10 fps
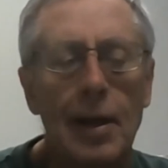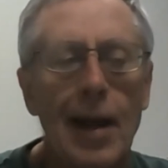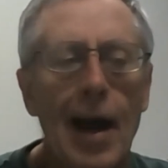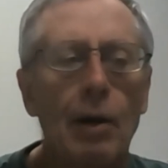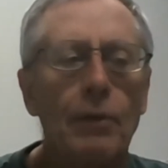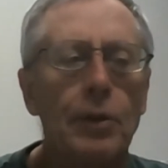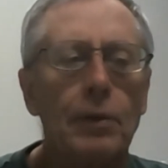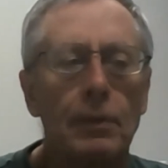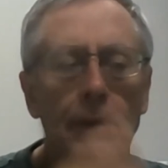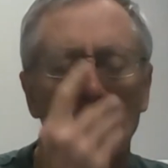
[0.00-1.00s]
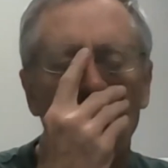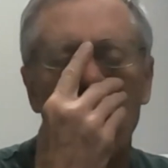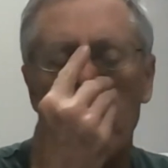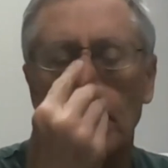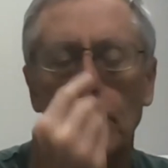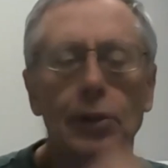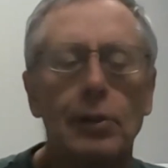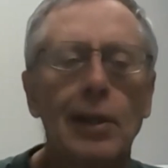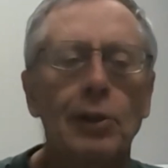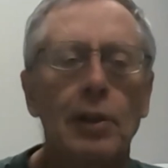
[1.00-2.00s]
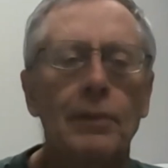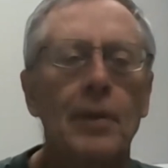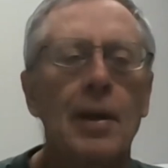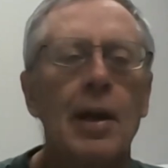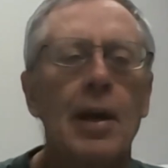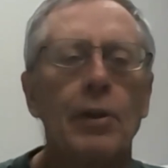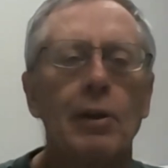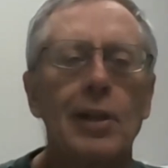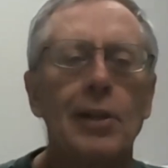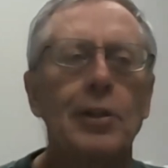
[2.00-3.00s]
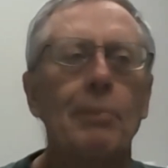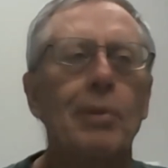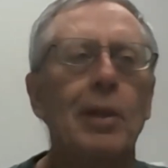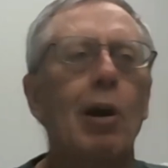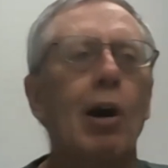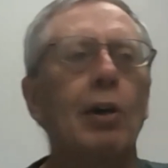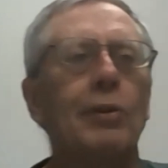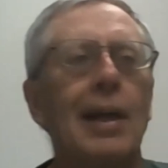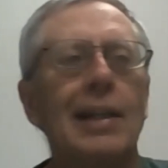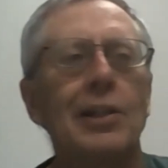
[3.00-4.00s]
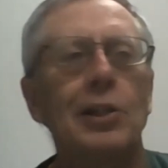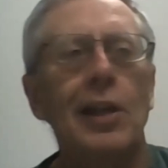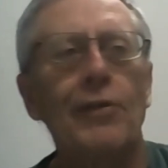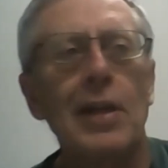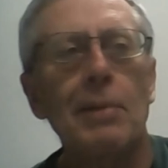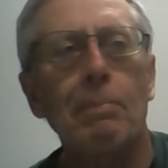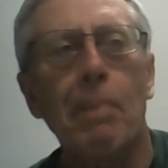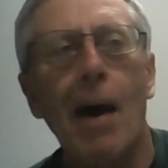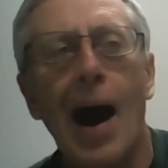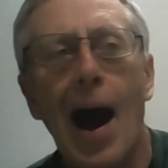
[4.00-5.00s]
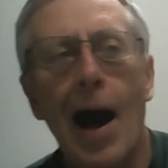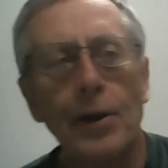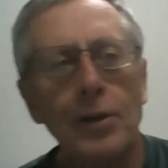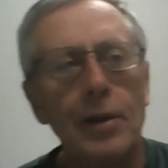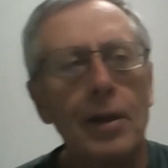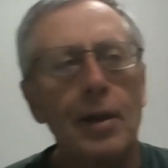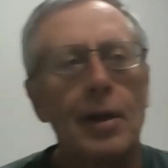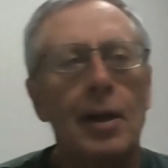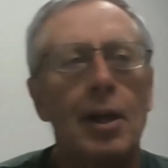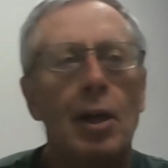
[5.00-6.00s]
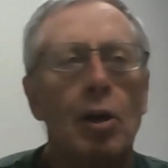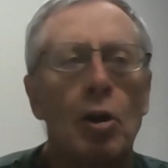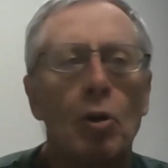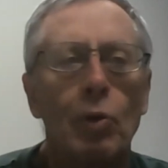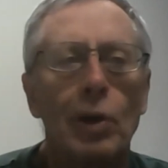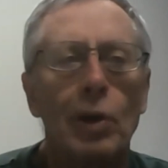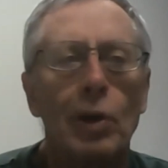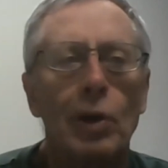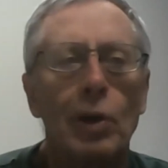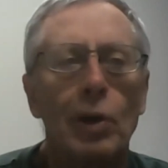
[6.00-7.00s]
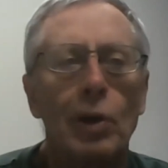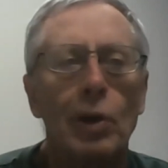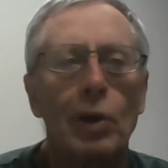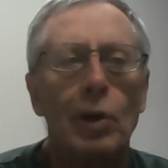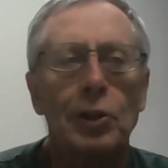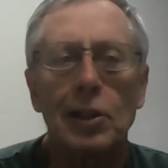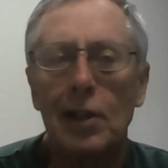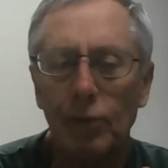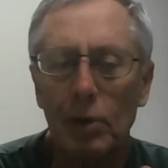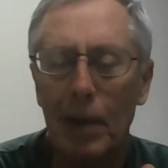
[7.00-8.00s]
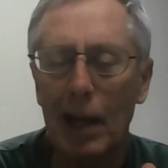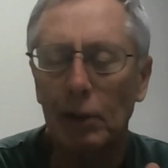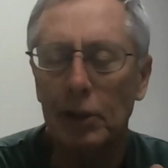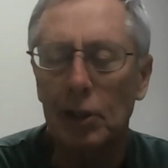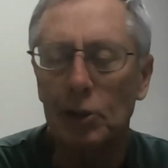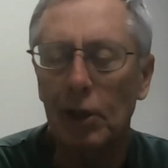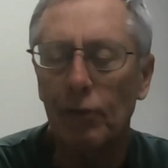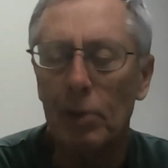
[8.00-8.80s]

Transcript: Now, let me make a distinction. There is something called a jiffy pot, which, which is not the jiffy pellet.